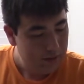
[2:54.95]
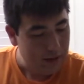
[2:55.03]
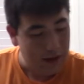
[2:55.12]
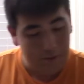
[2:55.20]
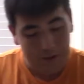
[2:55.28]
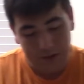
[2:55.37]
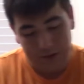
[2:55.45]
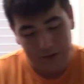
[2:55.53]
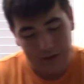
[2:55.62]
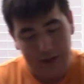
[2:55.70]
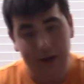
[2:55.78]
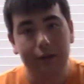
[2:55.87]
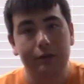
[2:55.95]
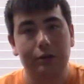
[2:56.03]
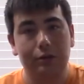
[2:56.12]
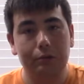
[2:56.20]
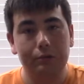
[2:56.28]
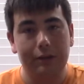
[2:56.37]
And we also need
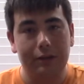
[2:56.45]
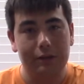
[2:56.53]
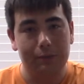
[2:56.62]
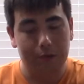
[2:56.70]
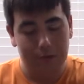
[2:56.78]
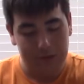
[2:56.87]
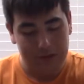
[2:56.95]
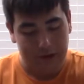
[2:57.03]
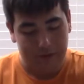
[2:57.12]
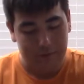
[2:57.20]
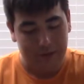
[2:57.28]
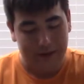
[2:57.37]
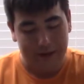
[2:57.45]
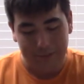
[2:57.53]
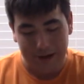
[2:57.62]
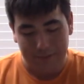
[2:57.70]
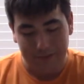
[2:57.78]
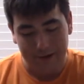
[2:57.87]
2 teaspoons of black
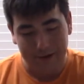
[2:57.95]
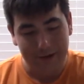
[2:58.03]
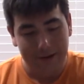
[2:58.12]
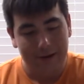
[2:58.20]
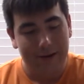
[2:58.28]
pepper.